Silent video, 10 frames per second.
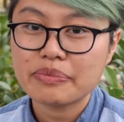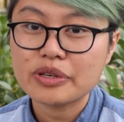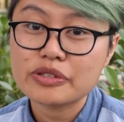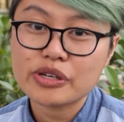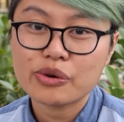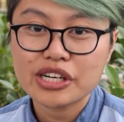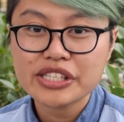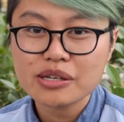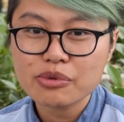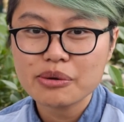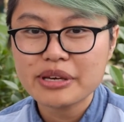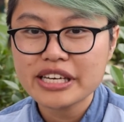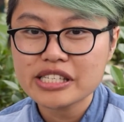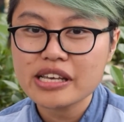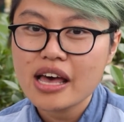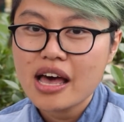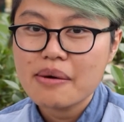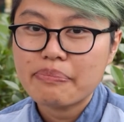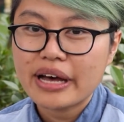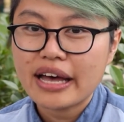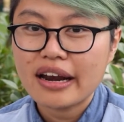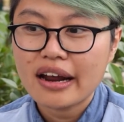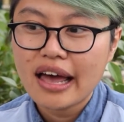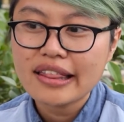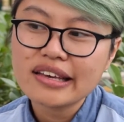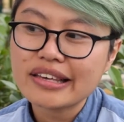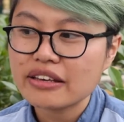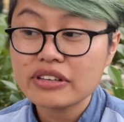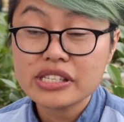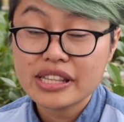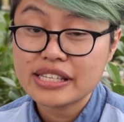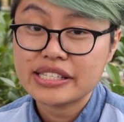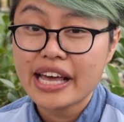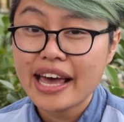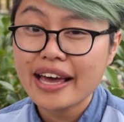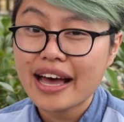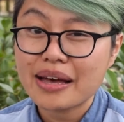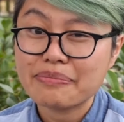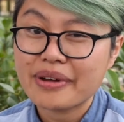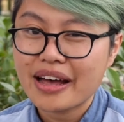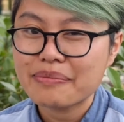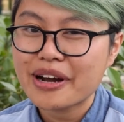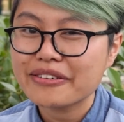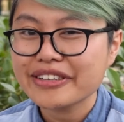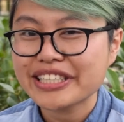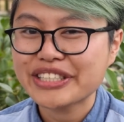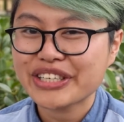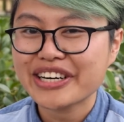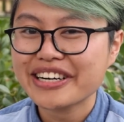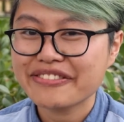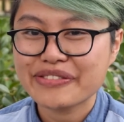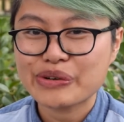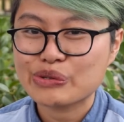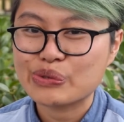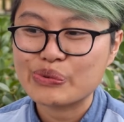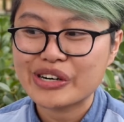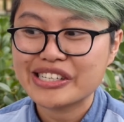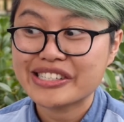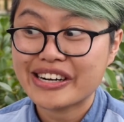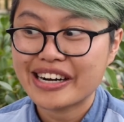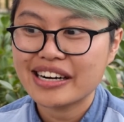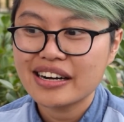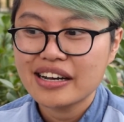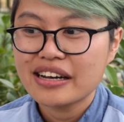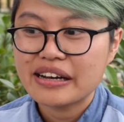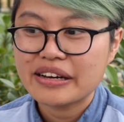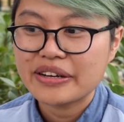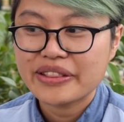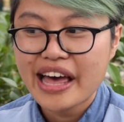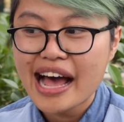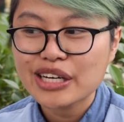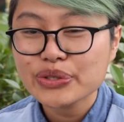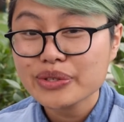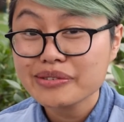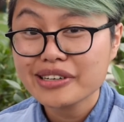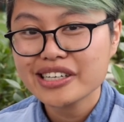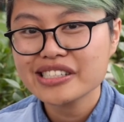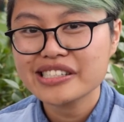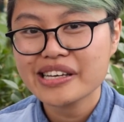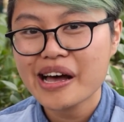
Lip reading: using words in Burmese, but I think even to this day, I'm not really sure if those words are the actual words